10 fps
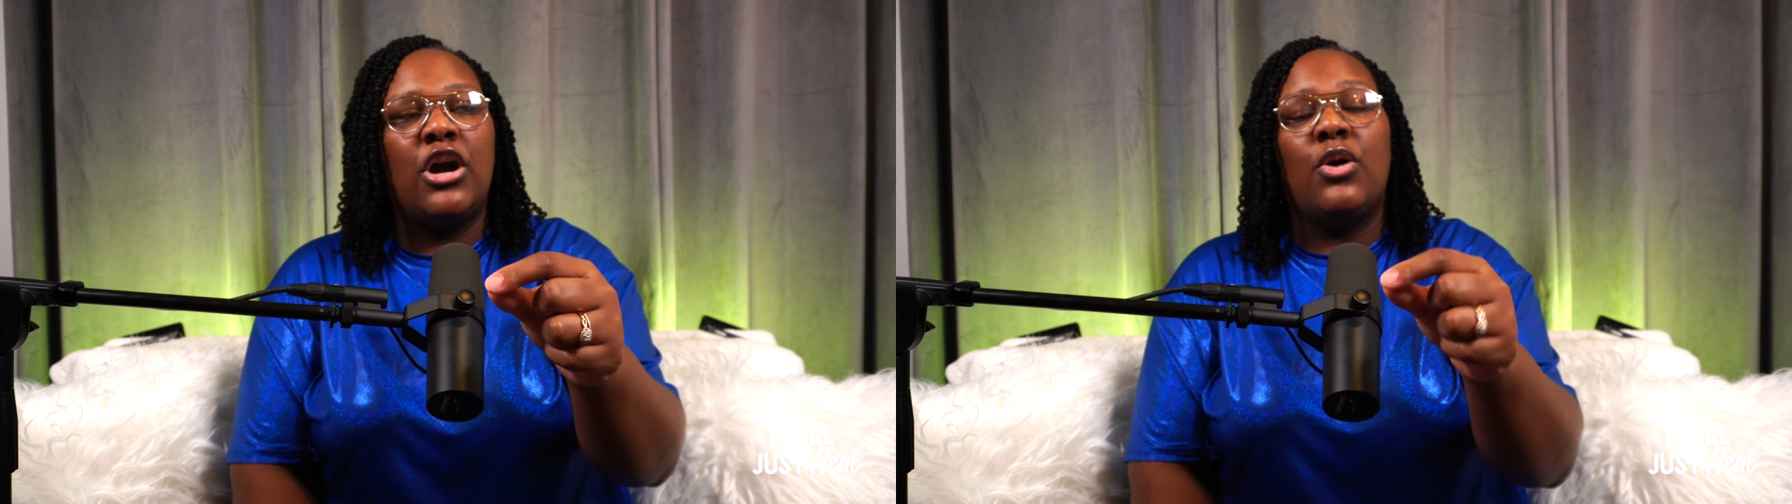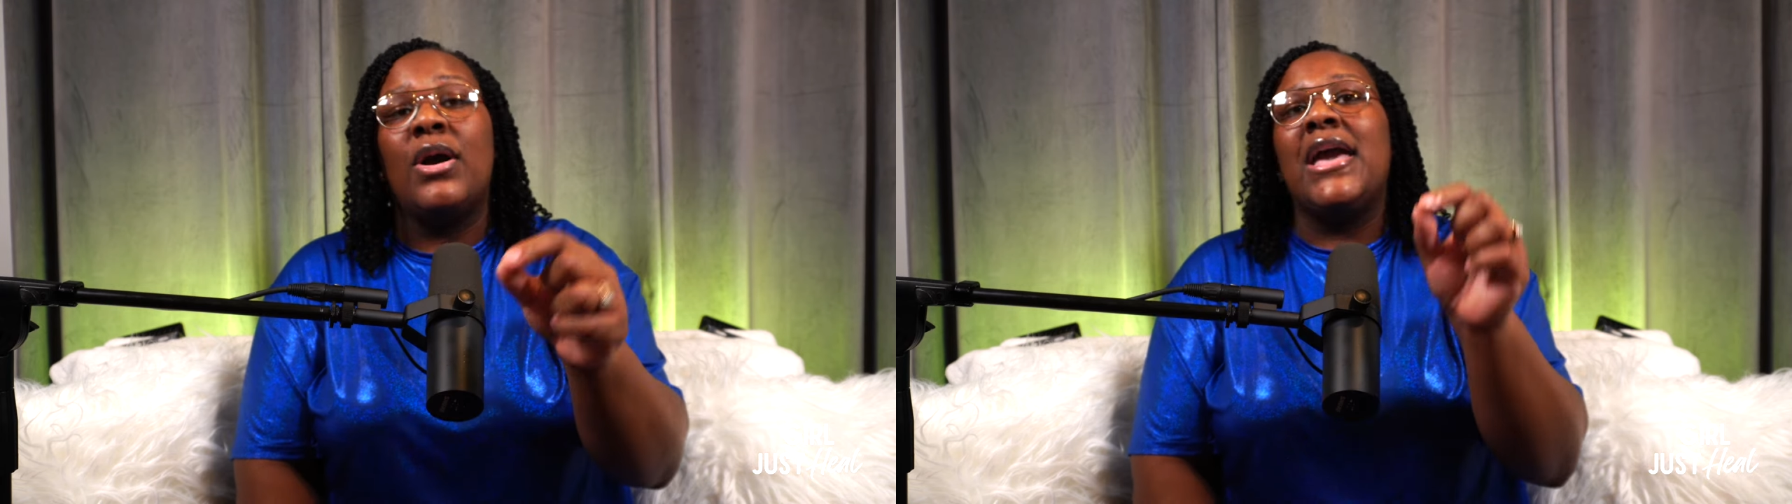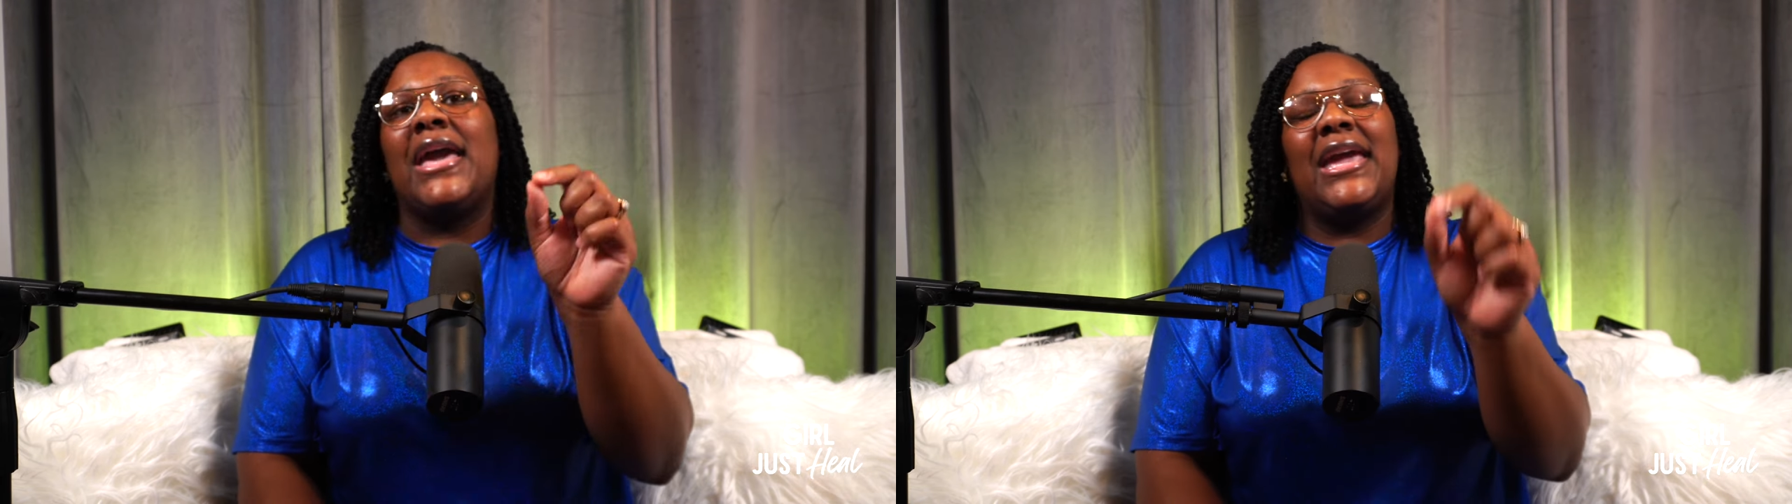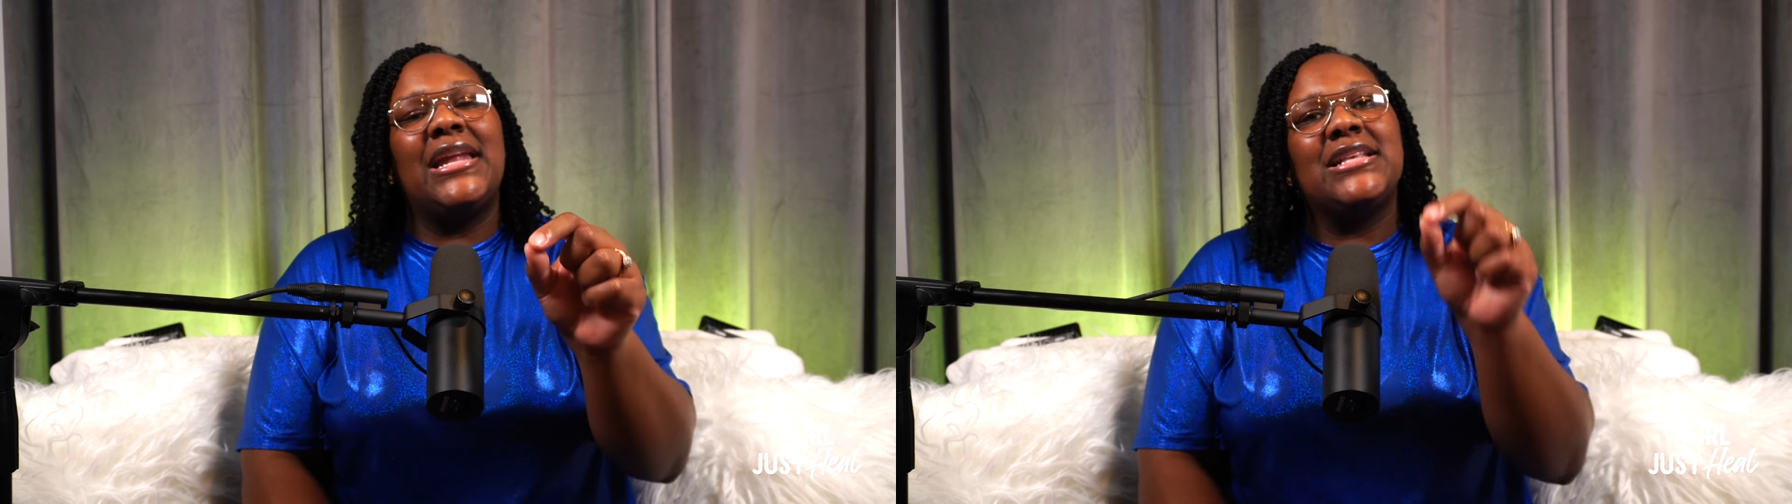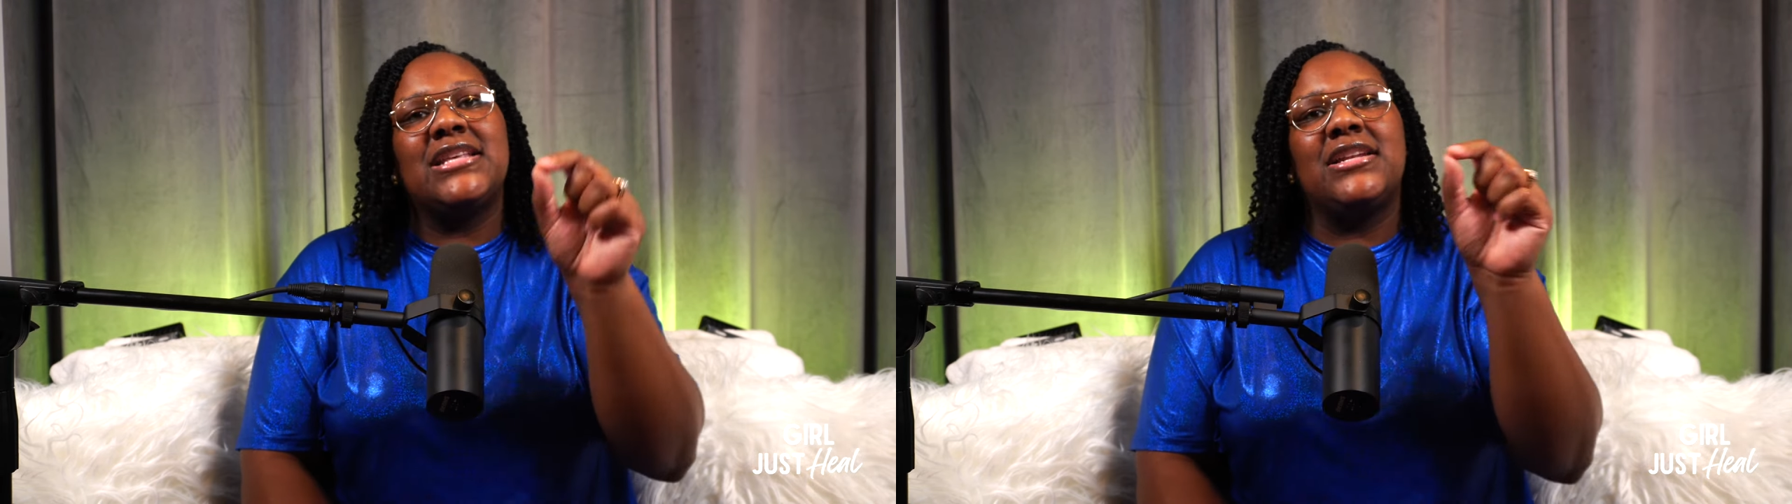No,
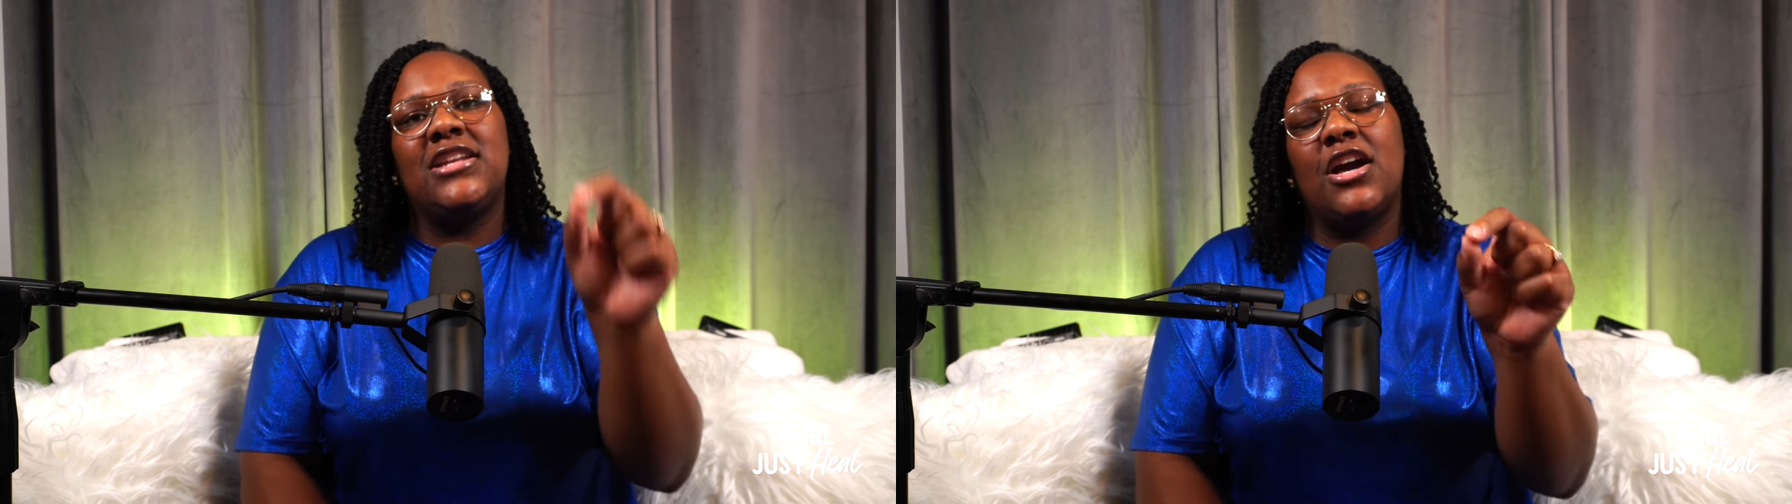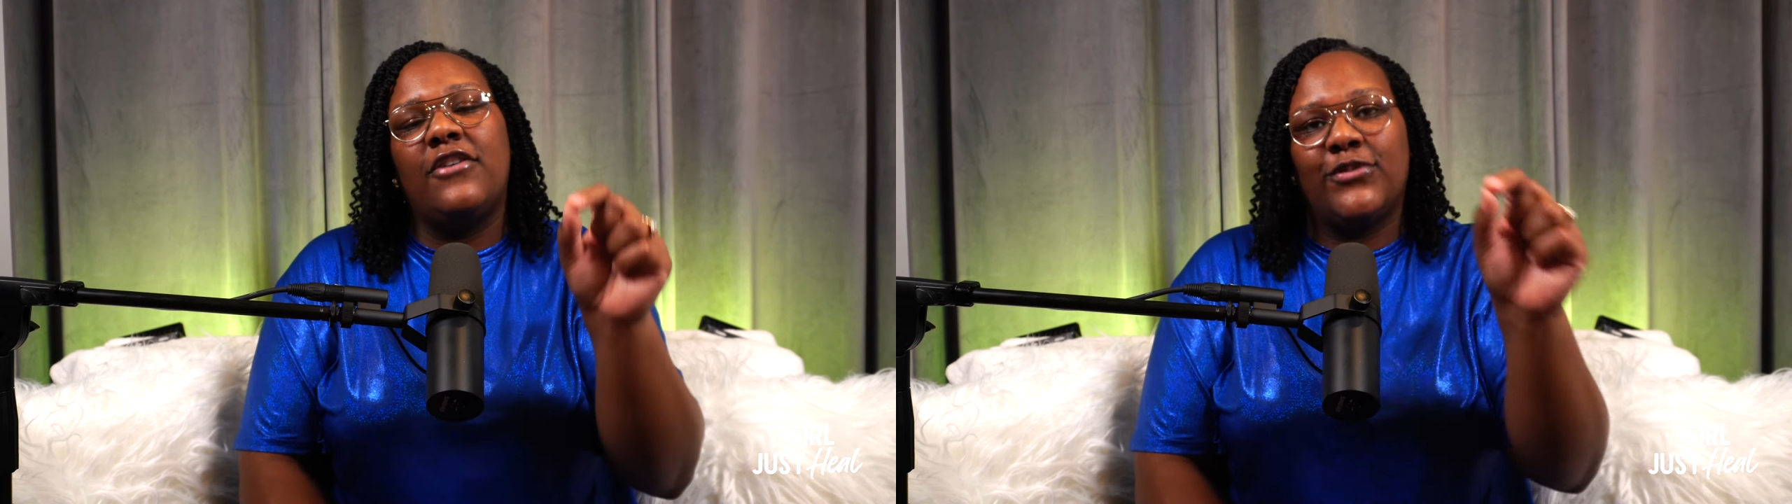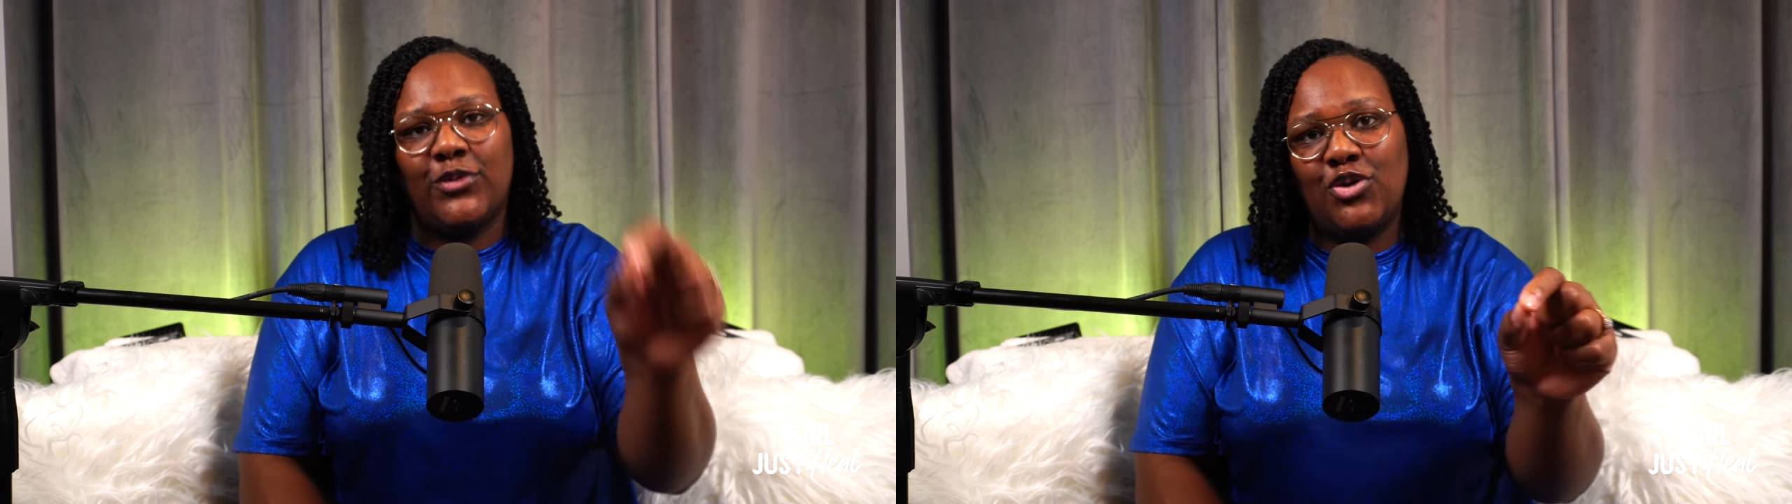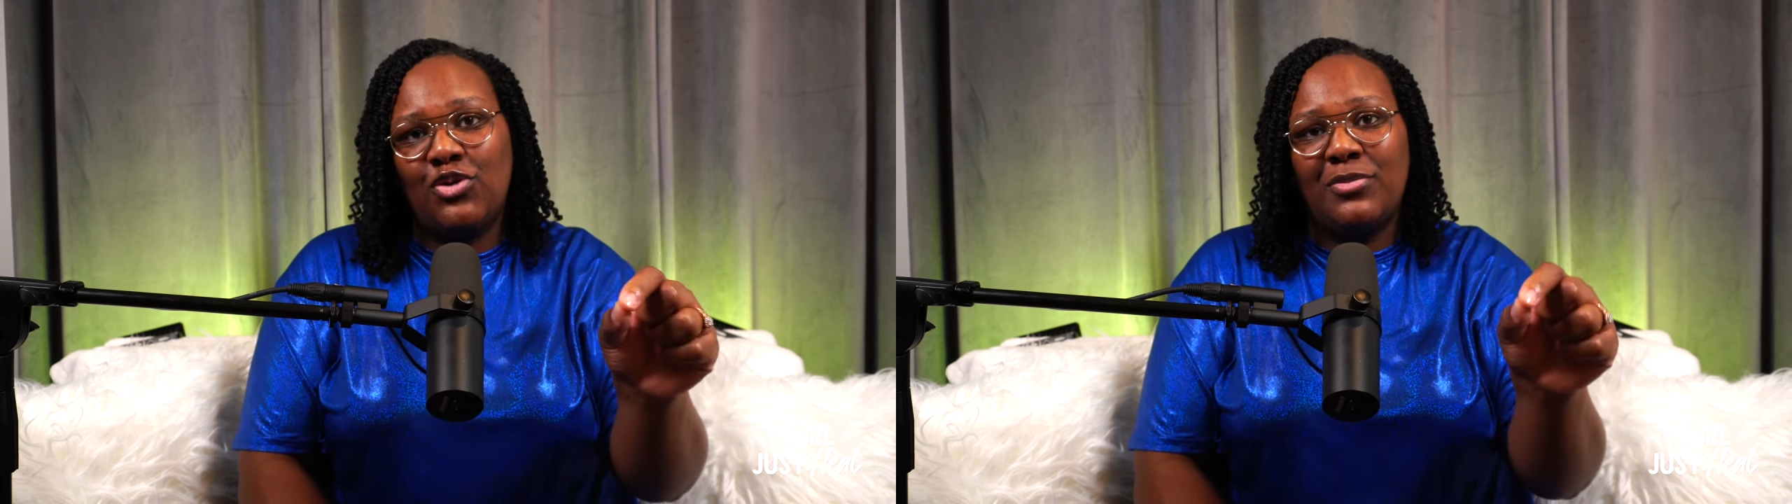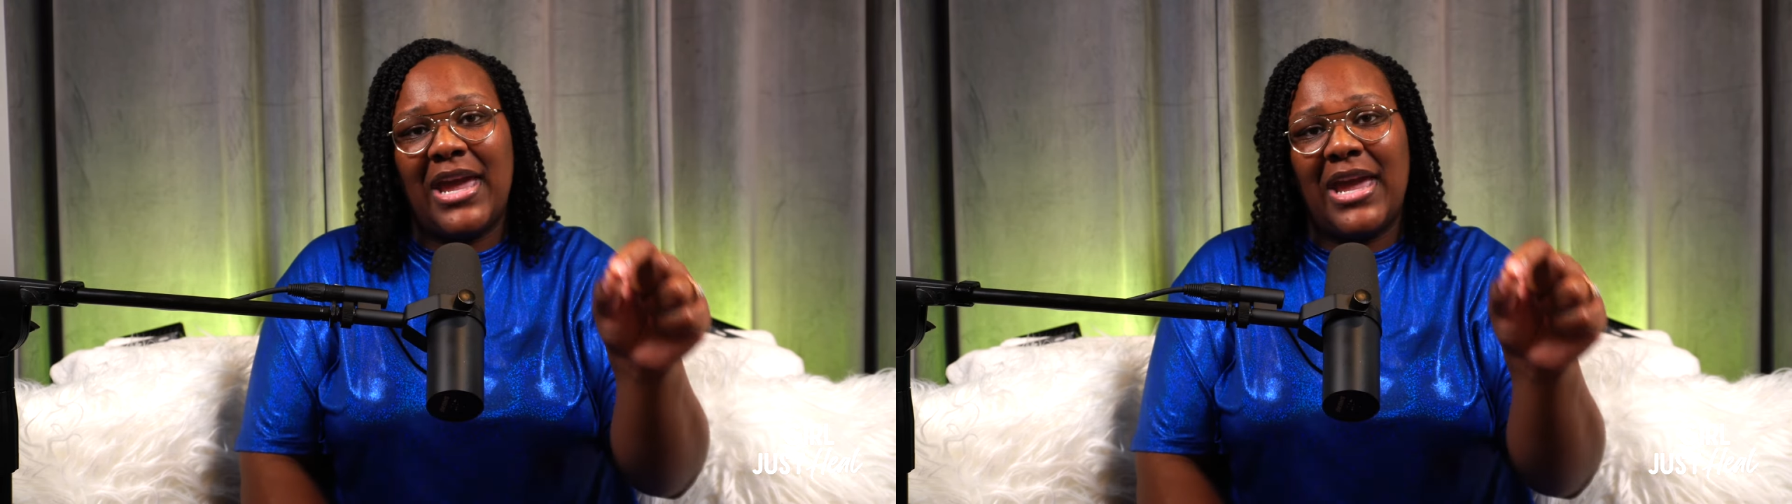it is enough room